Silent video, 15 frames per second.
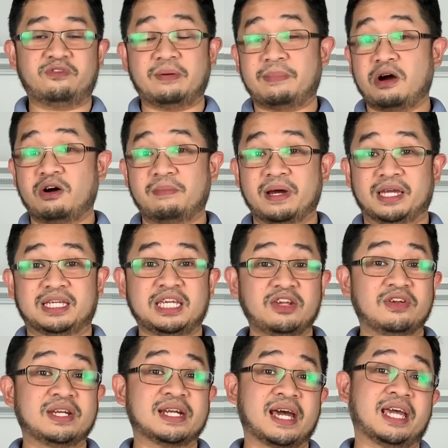are powered by a
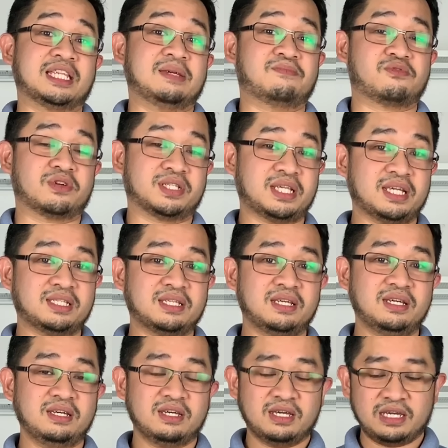Kirin 980 processor
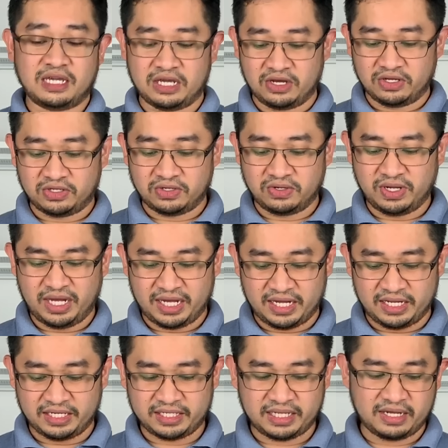and also
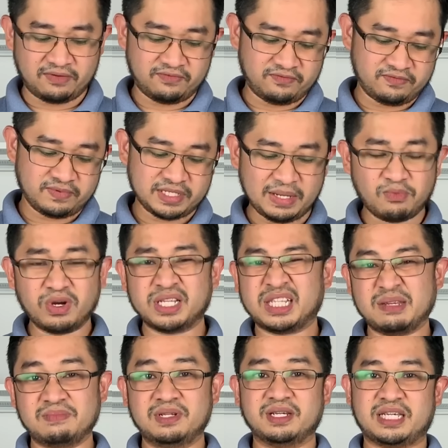has a somewhat
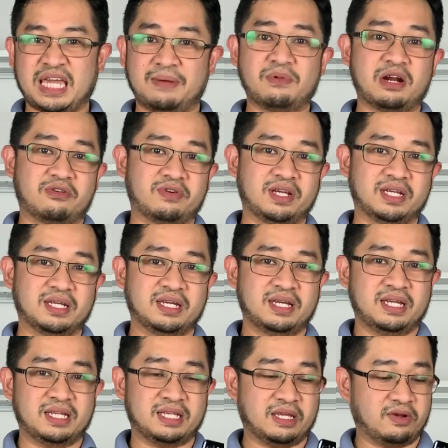similar camera array.
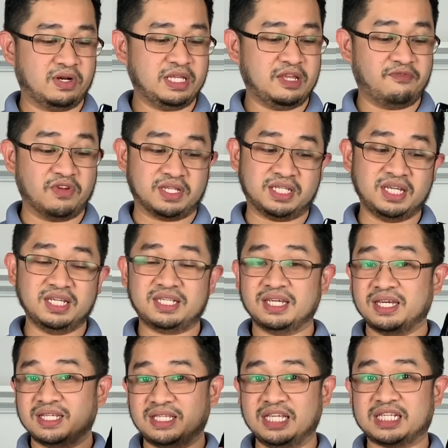The only difference is
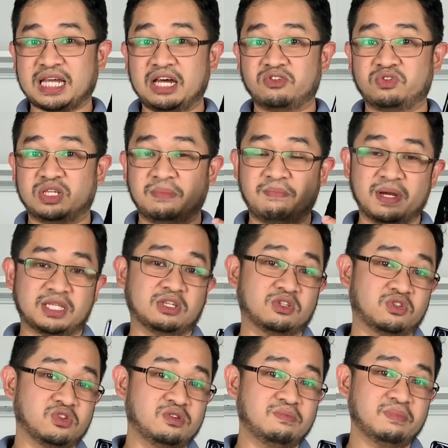this comes with a better
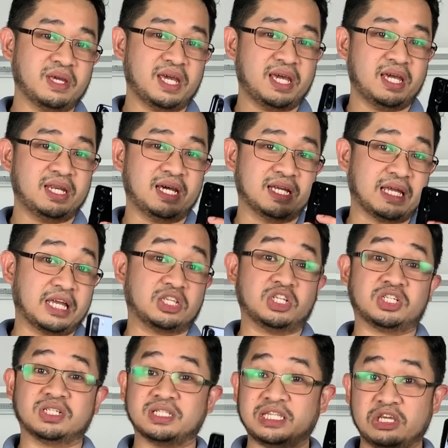zoom and an
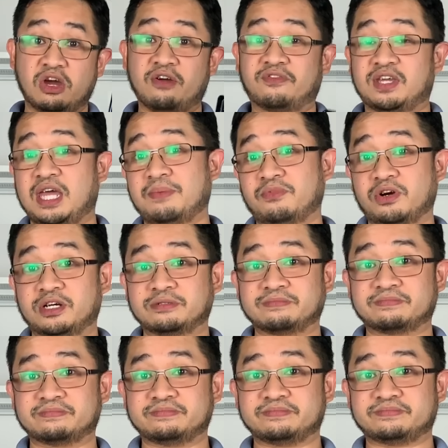additional TOF camera.
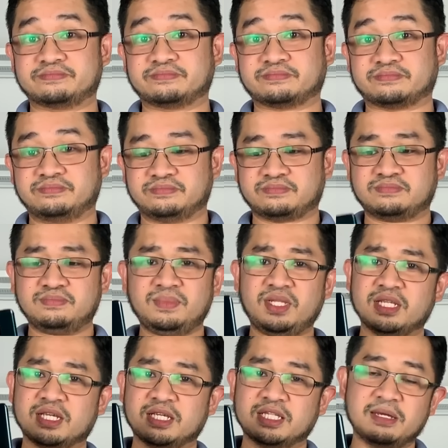
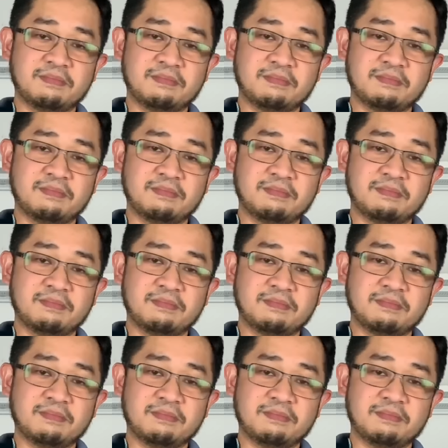The